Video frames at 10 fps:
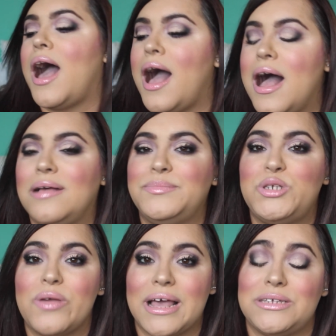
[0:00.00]

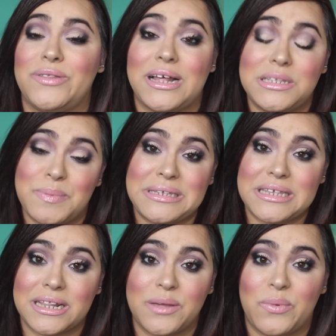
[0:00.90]
So yes, that's
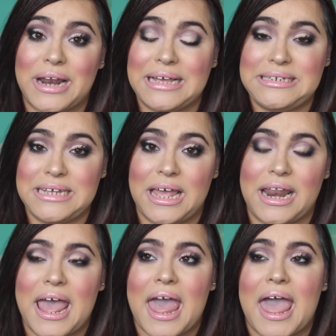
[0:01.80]
basically what I did.